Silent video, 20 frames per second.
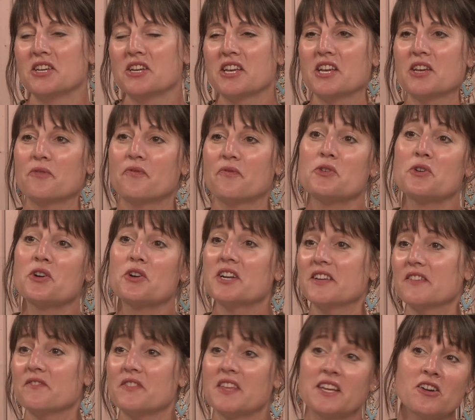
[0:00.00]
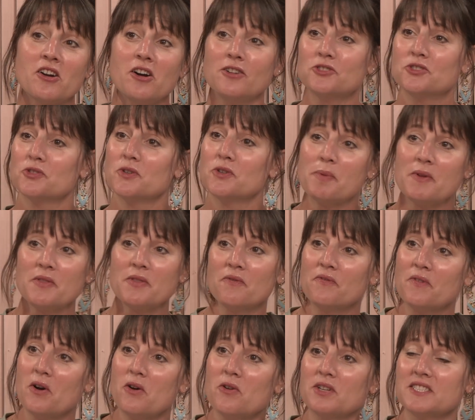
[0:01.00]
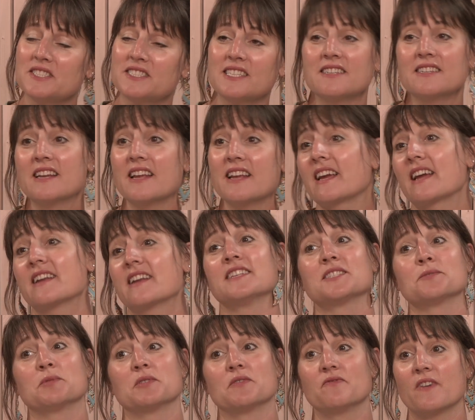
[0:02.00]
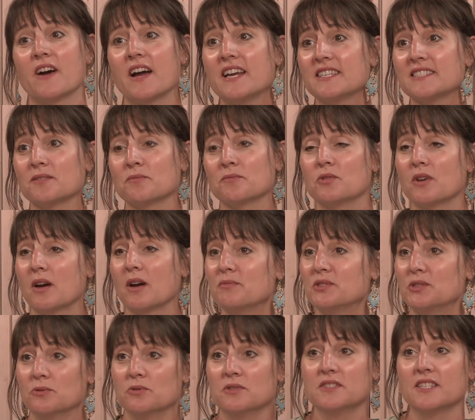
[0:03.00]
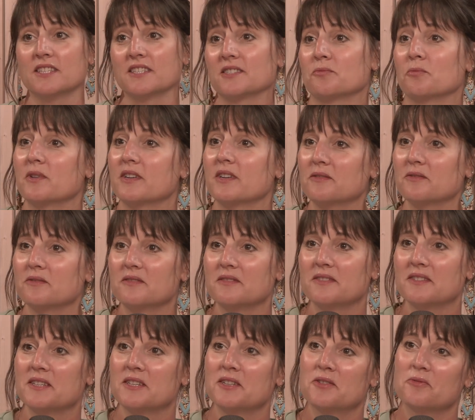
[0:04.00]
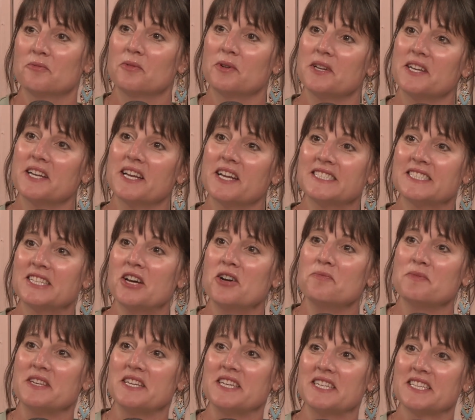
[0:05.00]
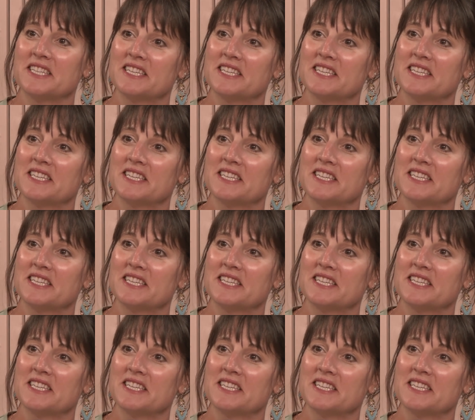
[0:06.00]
if you're going to if they called you up on the phone and said, "Nick, I need some advice. I'm I'm doing this. What what do you got to tell me?"